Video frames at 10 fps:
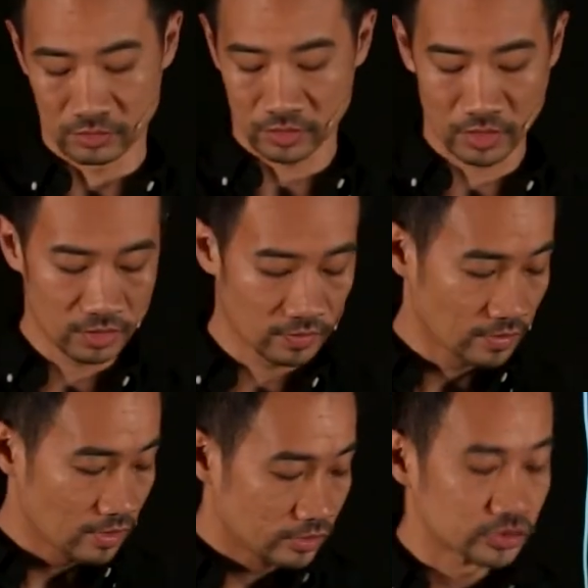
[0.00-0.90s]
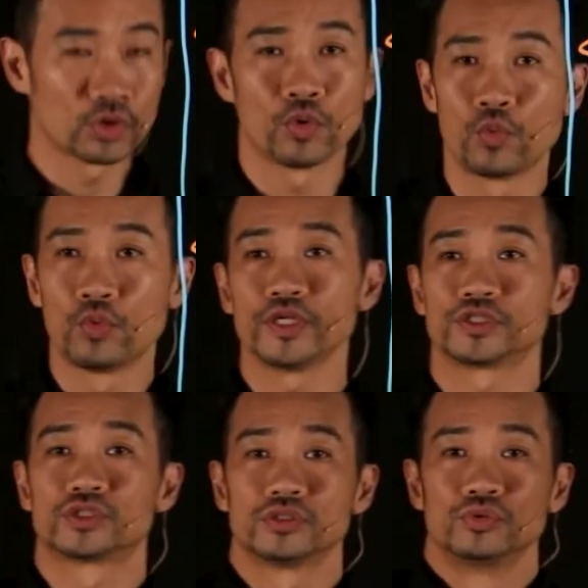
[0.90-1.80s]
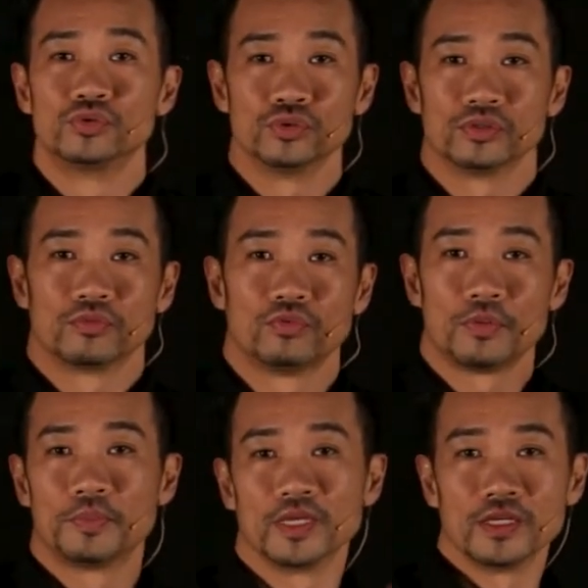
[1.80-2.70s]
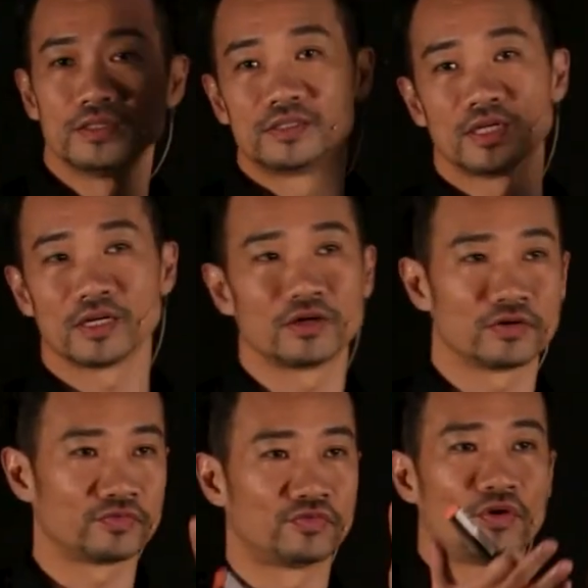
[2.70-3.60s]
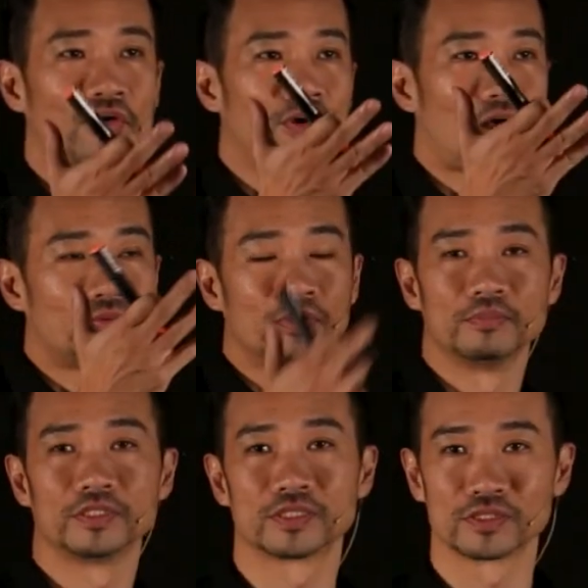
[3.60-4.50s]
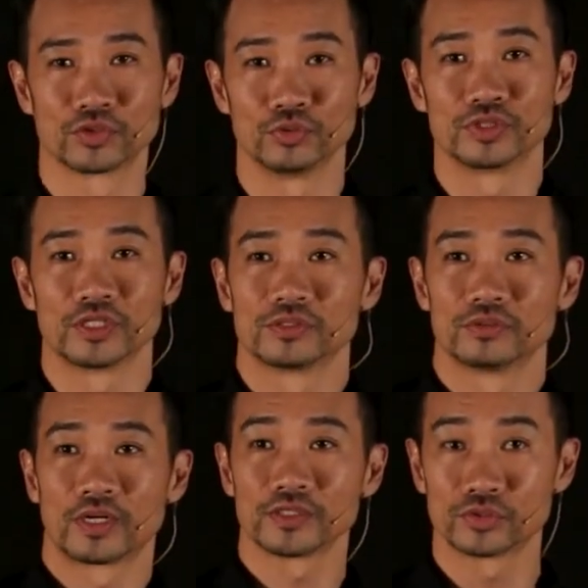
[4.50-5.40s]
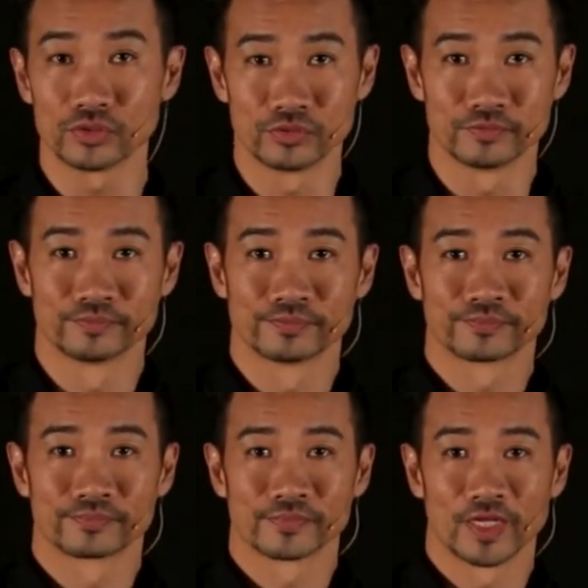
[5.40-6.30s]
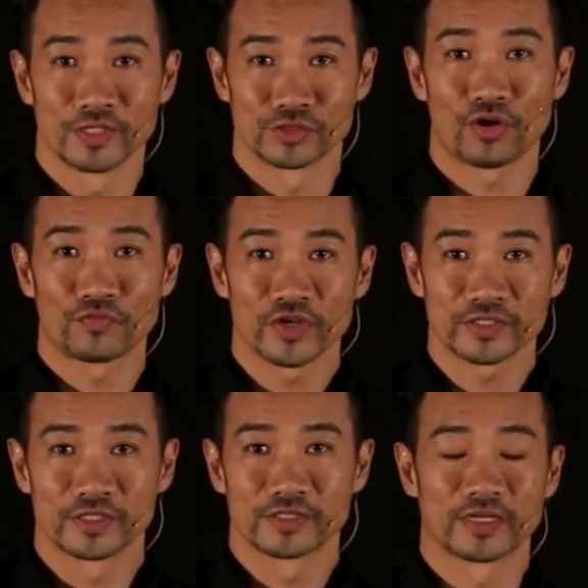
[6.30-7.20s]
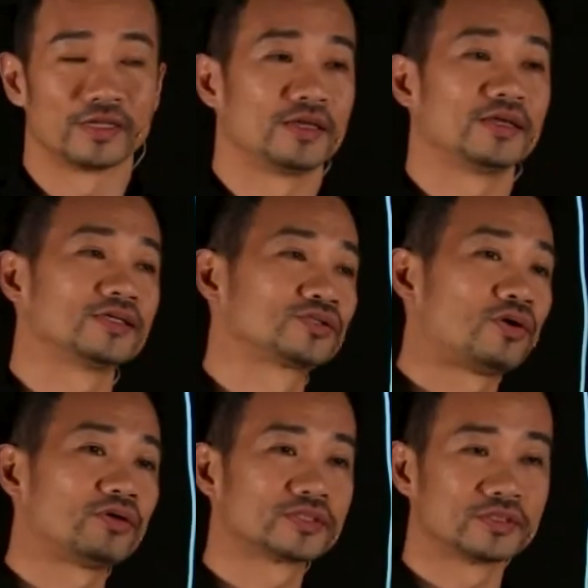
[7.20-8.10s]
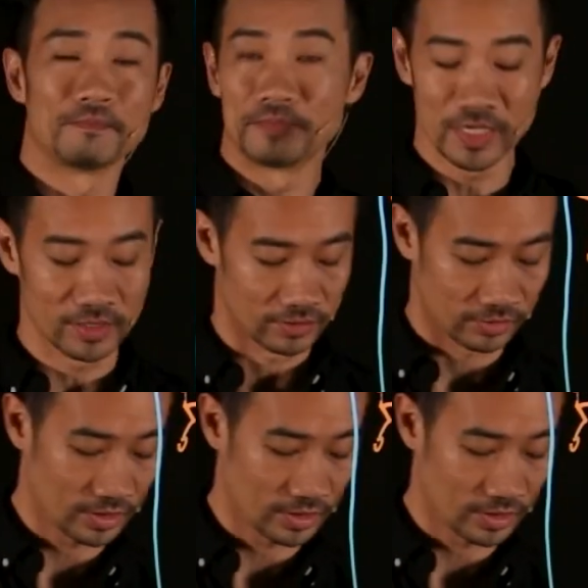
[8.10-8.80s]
okay? So which route will be easier for our Mr. Soldier to run through? It is obvious, isn't it? It is course B,